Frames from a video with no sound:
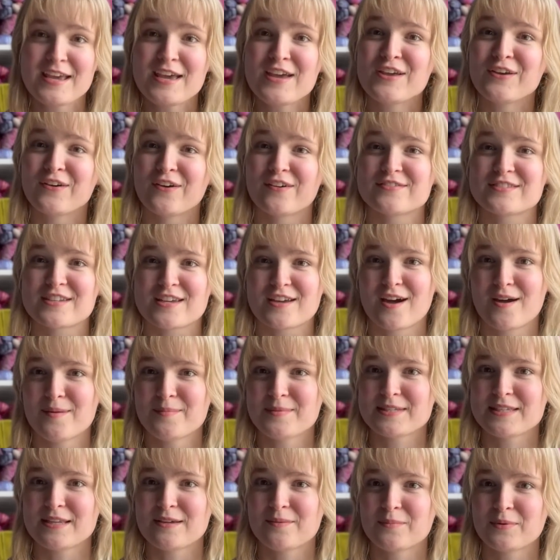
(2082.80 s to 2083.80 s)
You'll have to
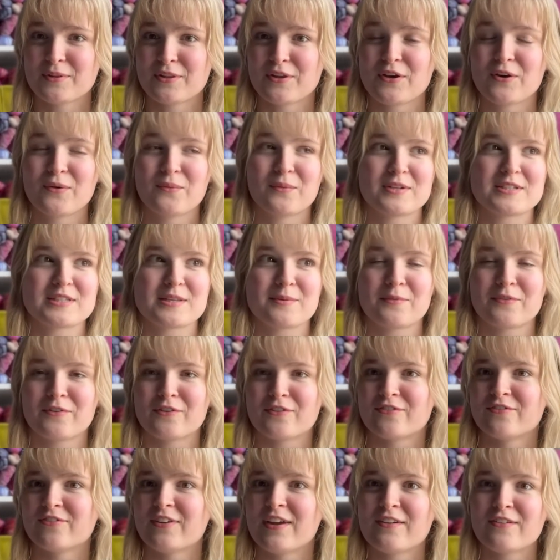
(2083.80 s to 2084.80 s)
comment down below what some of your
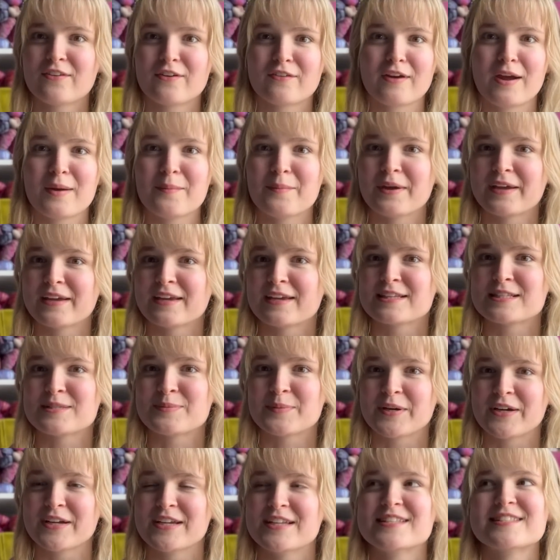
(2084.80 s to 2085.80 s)
favorite Rhinebeck
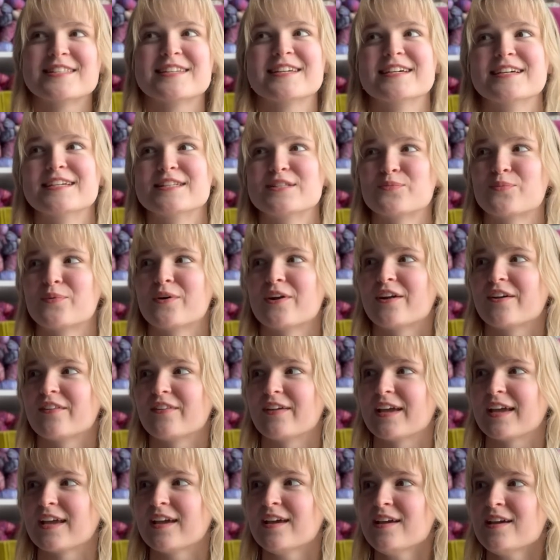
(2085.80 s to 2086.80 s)
experiences, what are
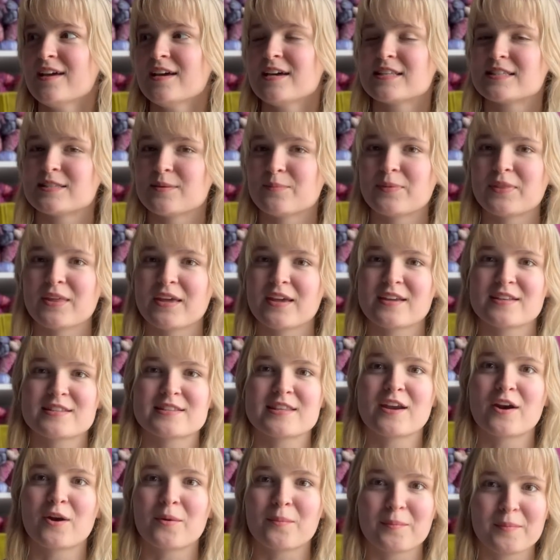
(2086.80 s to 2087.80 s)
like some things
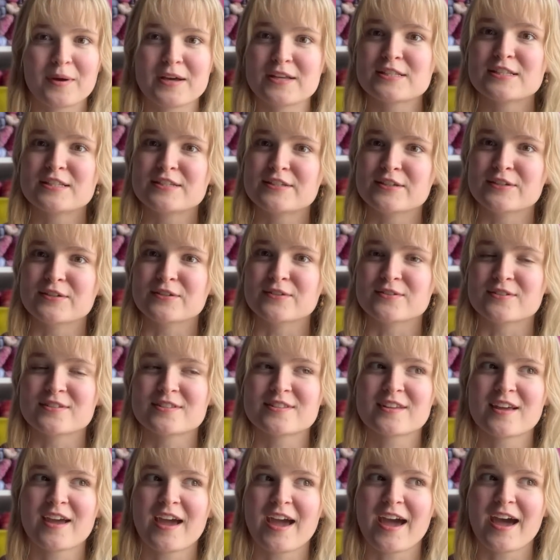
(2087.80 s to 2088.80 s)
that are
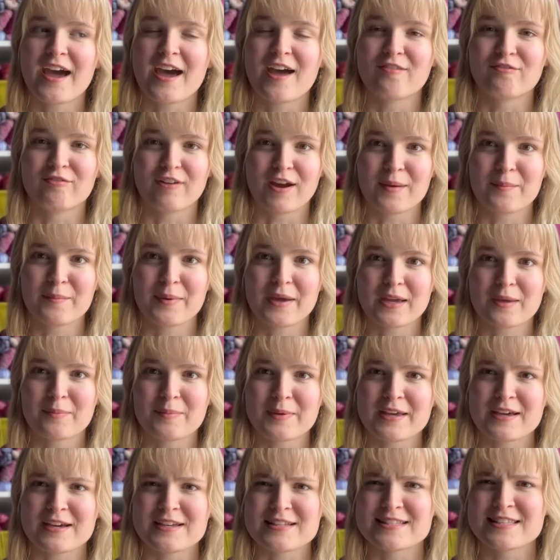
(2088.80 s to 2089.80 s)
must-dos at Rhinebeck,
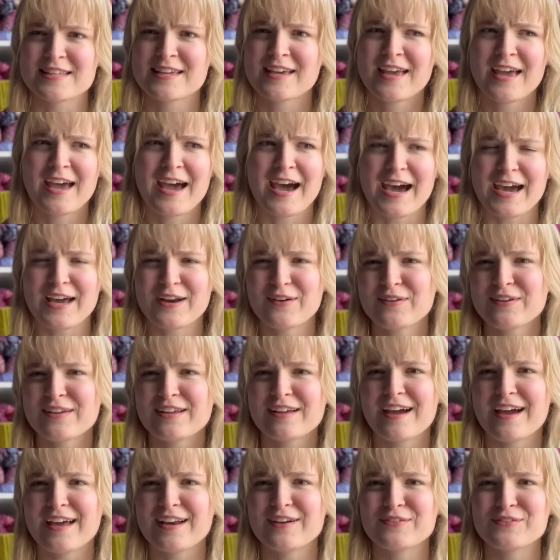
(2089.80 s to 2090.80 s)
because I
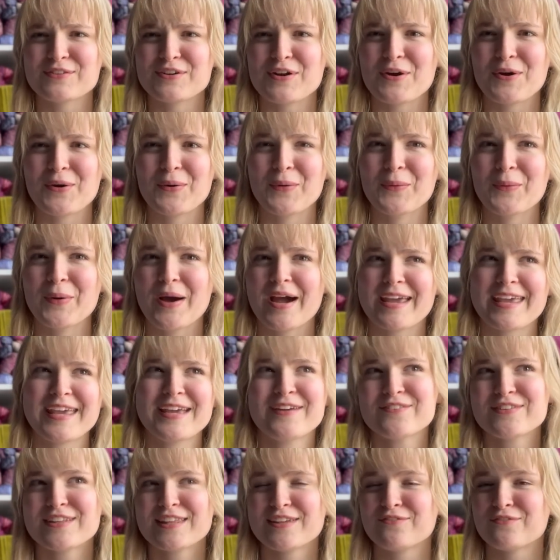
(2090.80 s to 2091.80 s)
don't know, I
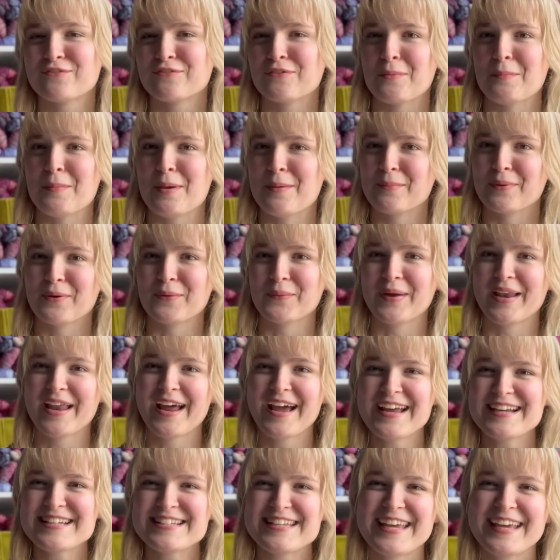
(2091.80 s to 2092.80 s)
can't really even remember what
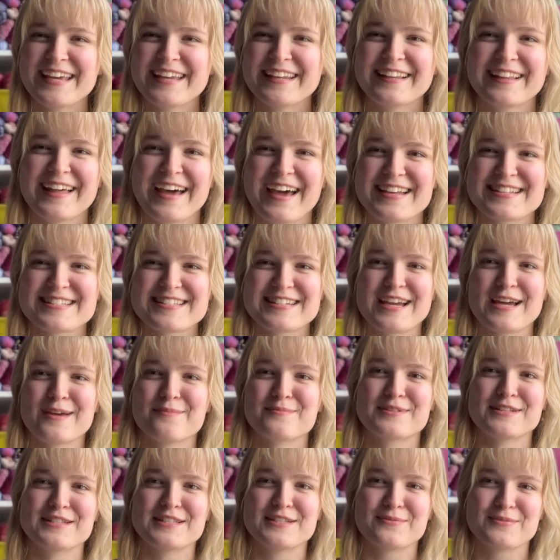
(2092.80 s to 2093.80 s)
I did last time
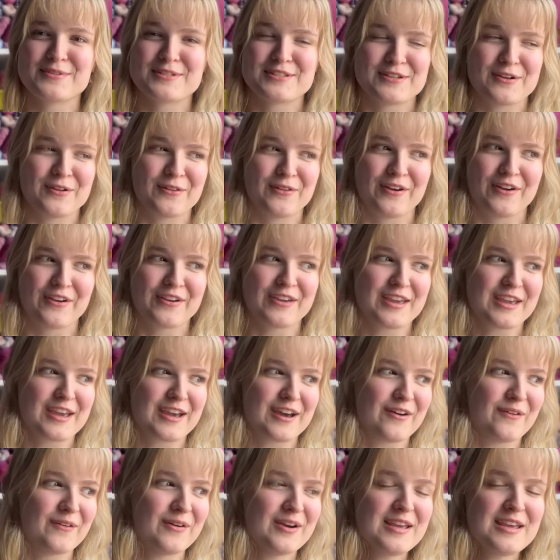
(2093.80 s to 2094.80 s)
since it was so long
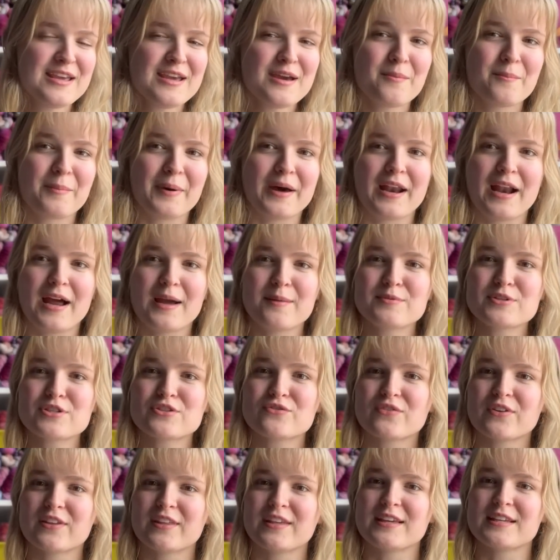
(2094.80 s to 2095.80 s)
ago, but I'm
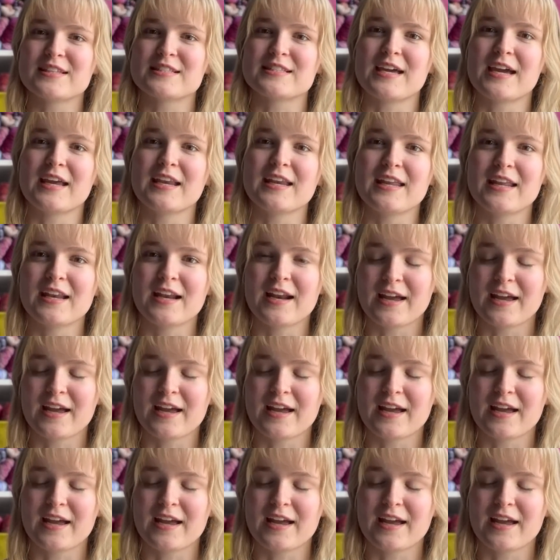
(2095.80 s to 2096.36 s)
just really excited.